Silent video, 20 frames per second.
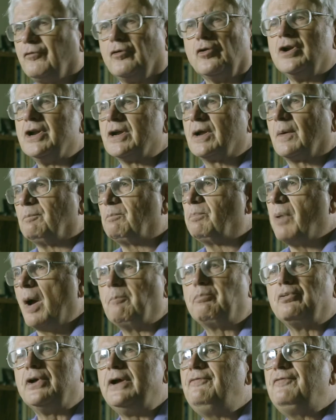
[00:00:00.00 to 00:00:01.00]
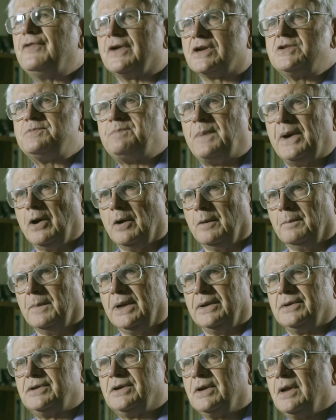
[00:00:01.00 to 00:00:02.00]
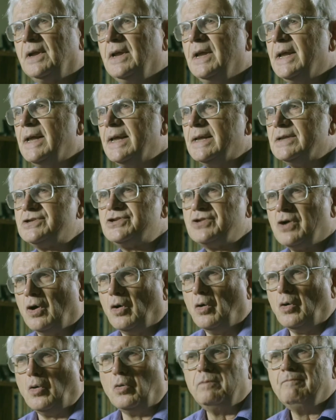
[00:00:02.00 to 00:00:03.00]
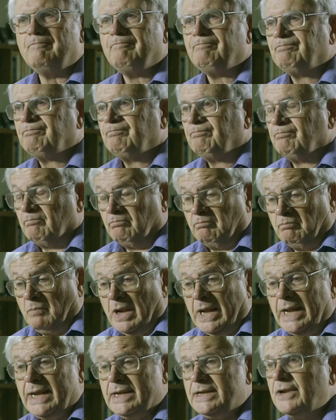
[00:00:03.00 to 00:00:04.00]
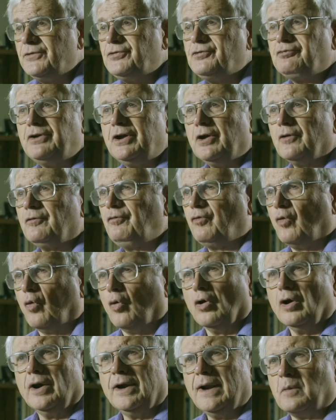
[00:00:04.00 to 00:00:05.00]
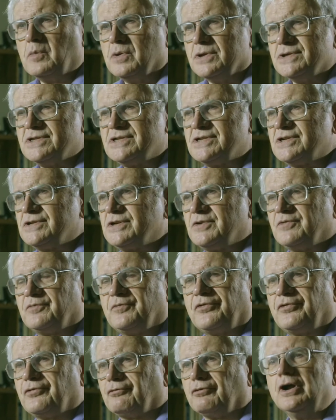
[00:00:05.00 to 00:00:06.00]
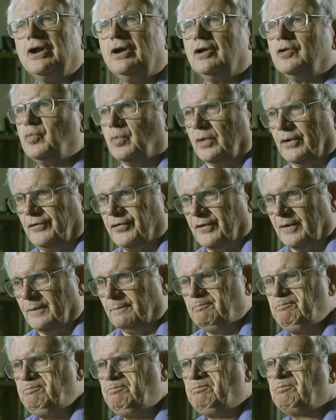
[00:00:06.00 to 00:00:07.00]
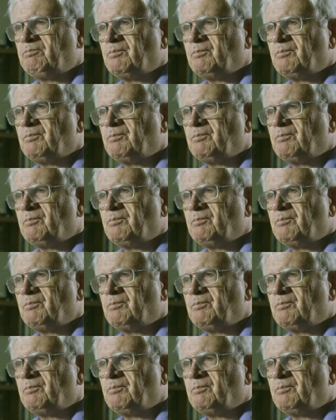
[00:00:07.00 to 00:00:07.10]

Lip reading: a brief experiment. And so he did three or four, and I was thrilled with them.